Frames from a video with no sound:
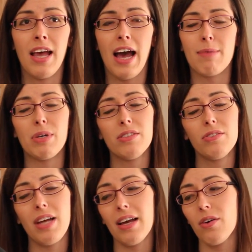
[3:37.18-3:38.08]
I'm also
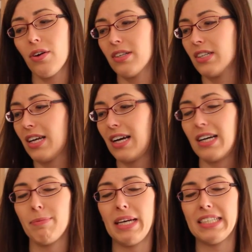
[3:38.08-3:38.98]
not going to
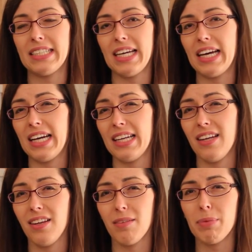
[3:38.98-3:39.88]
comment
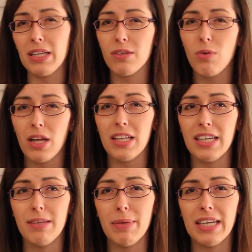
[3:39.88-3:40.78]
on the build
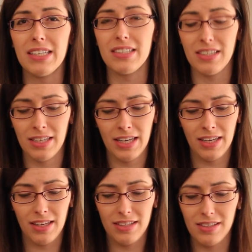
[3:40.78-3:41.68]
quality because
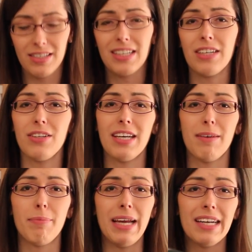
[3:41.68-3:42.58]
this is clearly
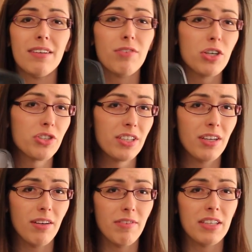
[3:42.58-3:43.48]
a beta version
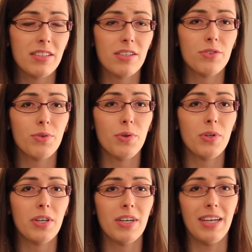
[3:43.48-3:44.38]
of this
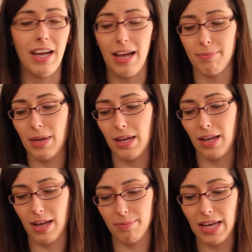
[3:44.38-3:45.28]
controller. I'm,
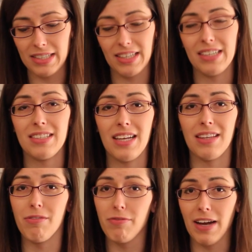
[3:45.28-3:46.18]
I'm guessing it's
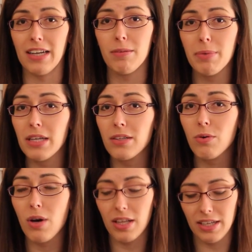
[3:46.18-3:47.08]
not the final build
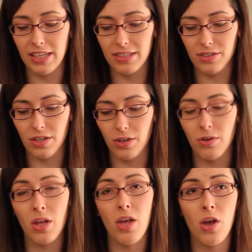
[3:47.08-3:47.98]
quality,
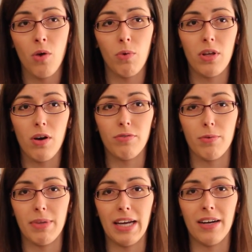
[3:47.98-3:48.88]
so we'll go
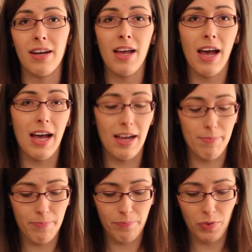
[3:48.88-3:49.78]
from there.
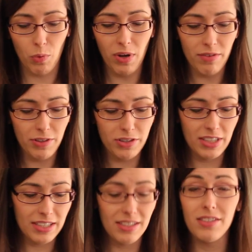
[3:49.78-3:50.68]
Um, one of the first
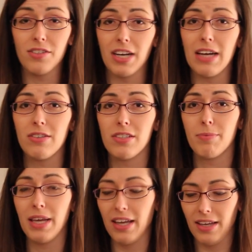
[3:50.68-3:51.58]
things that stood out to
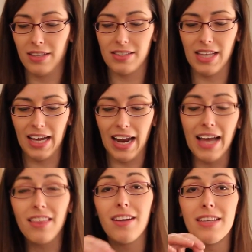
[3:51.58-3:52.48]
me is that
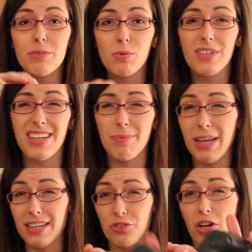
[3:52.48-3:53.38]
I thought this was gonna
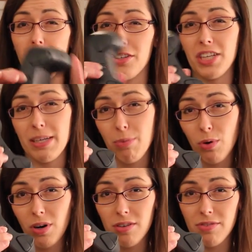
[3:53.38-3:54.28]
be a charging
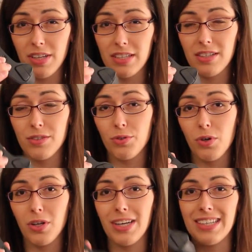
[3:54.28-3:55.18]
port for this
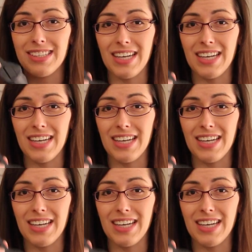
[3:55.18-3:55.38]
controller. It's